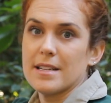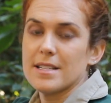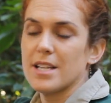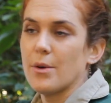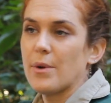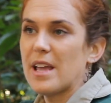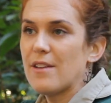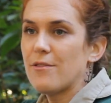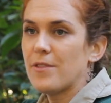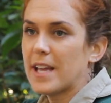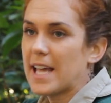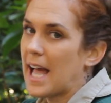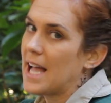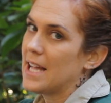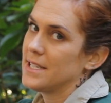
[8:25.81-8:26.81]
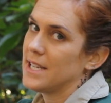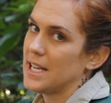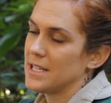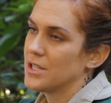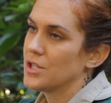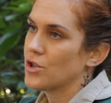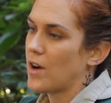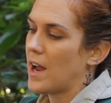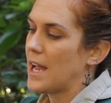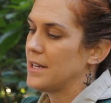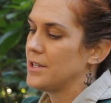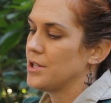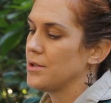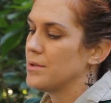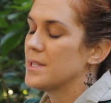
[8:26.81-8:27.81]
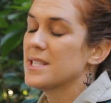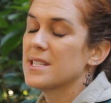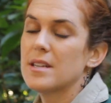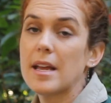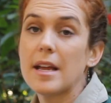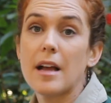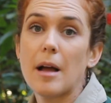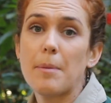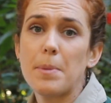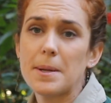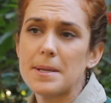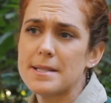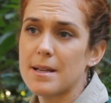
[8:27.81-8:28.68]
So if the cat does try to sneak up on